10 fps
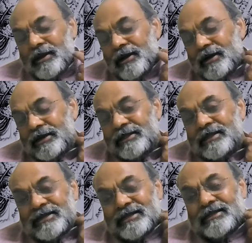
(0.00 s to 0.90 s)
uh, in
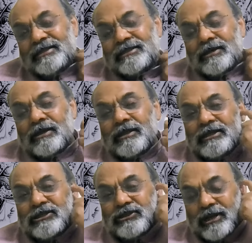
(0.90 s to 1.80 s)
that sense the
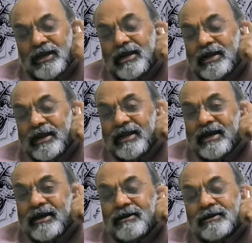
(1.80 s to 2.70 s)
historical data
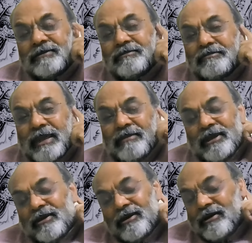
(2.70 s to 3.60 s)
may
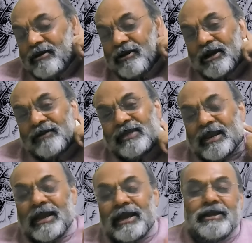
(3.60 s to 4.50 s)
be not of the
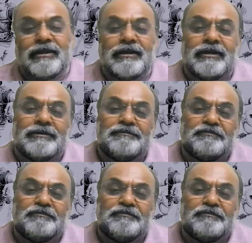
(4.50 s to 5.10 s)
right uh,